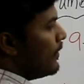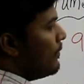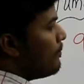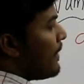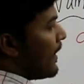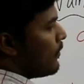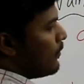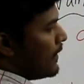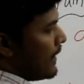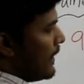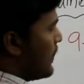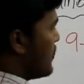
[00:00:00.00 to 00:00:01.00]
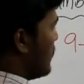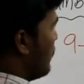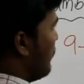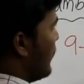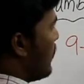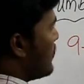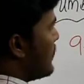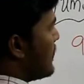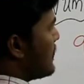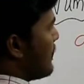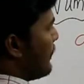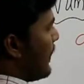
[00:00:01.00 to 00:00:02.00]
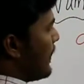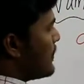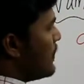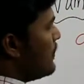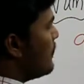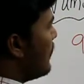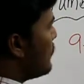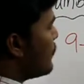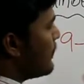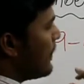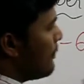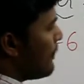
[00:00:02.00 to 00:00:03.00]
in backward direction, because it is subtraction, it should come